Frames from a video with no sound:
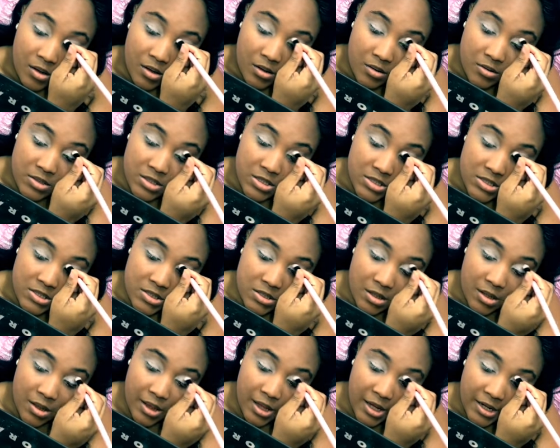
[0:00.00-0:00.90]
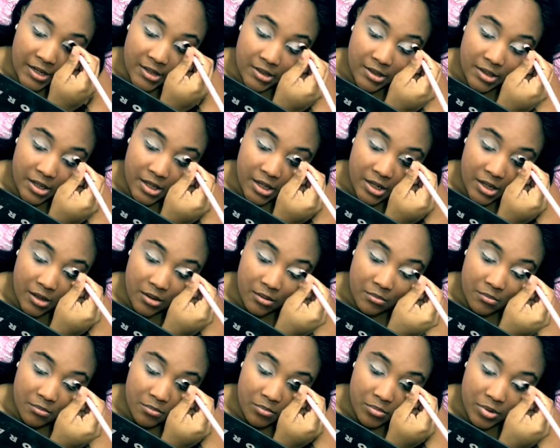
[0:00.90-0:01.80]
And just lightly
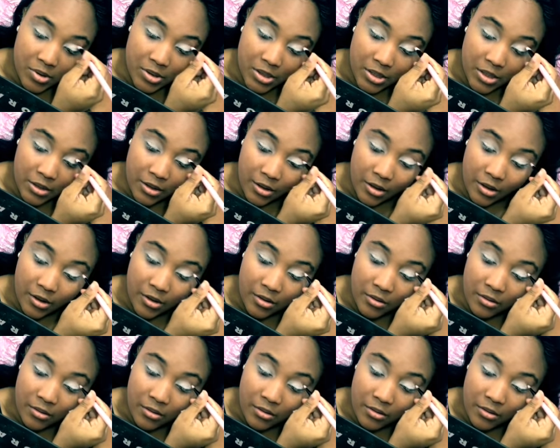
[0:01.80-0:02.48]
put it on,